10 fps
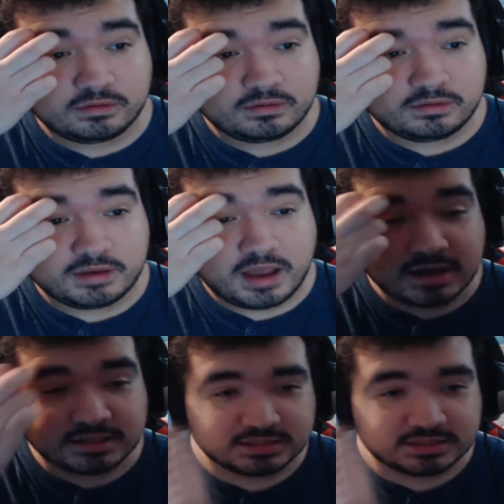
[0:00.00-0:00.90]

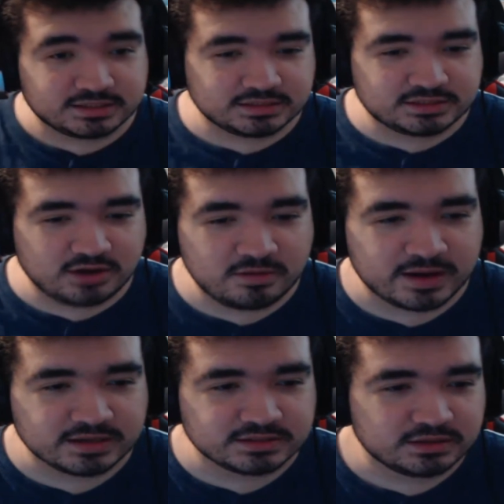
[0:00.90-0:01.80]
Nice, it's
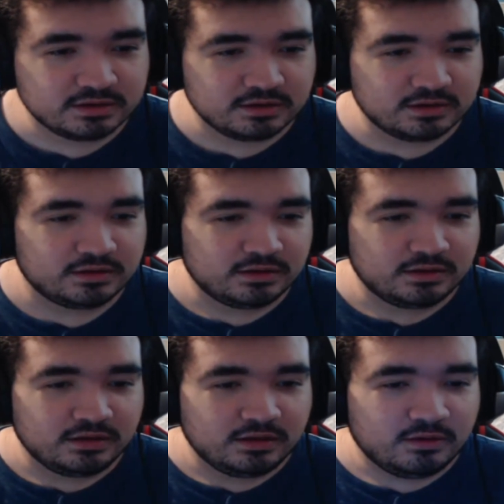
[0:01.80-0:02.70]
turn-based.
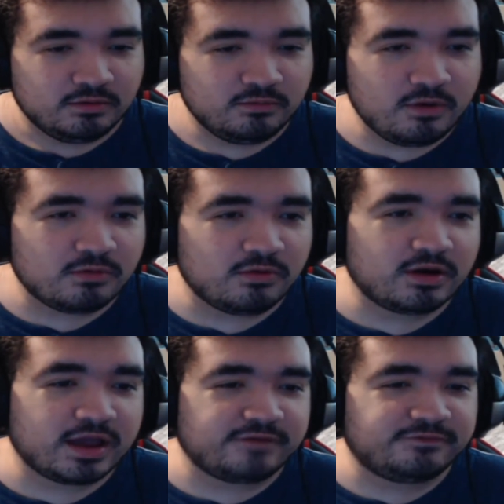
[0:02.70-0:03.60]
Whoa,
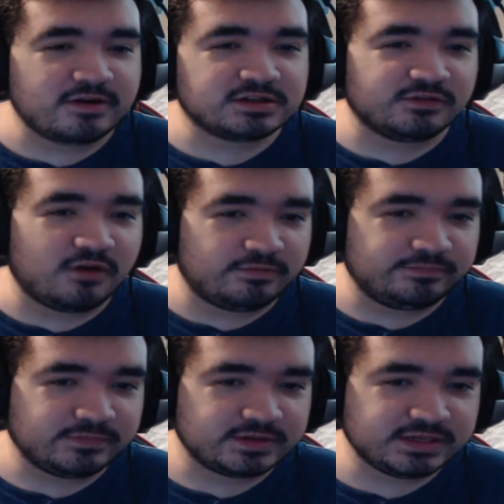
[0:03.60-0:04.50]
okay, first of
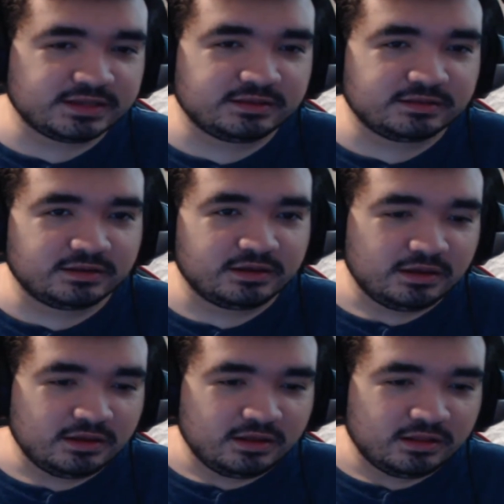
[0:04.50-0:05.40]
all, you see,
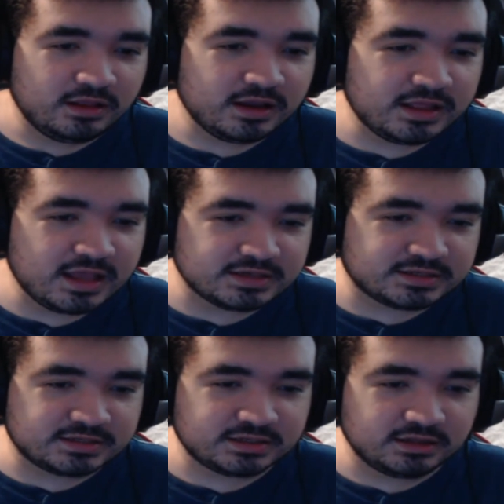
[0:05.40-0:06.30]
look at
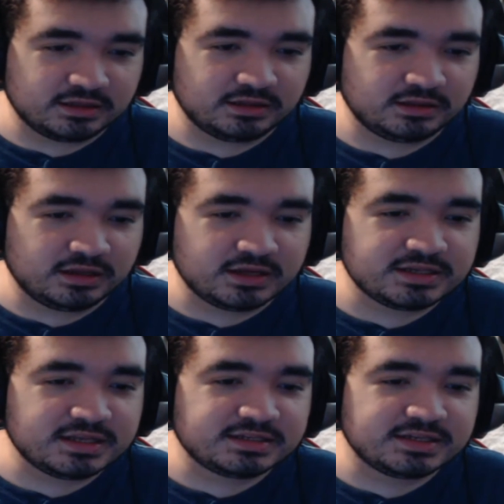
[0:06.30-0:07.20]
this. Look at
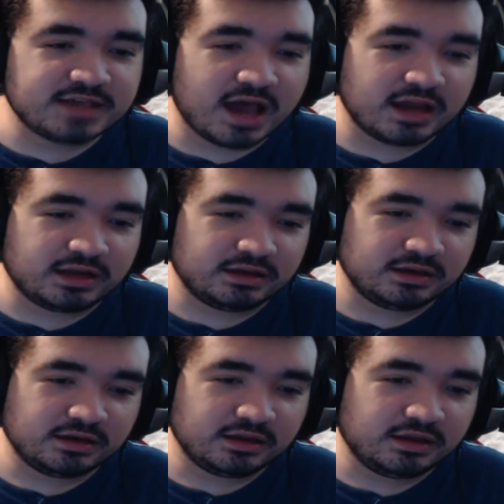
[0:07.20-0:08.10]
this design.
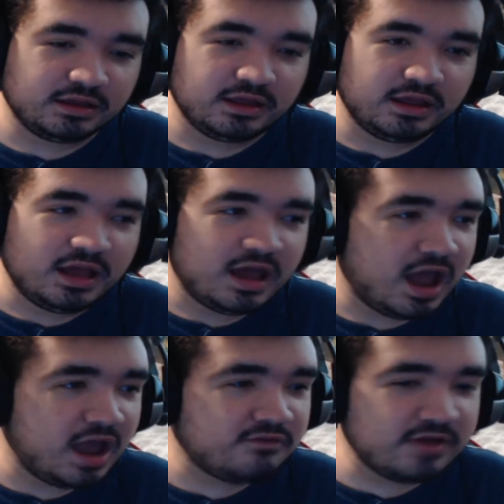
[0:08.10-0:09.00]

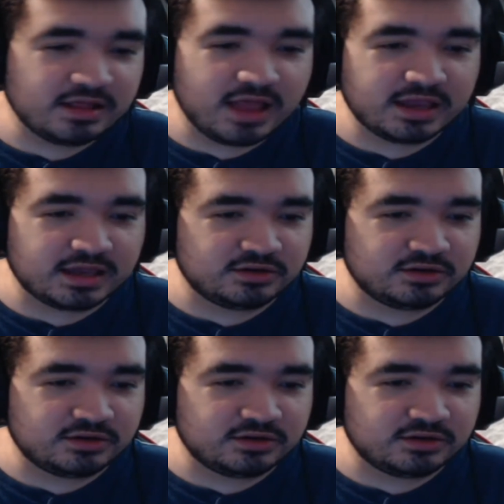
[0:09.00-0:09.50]
I already like it.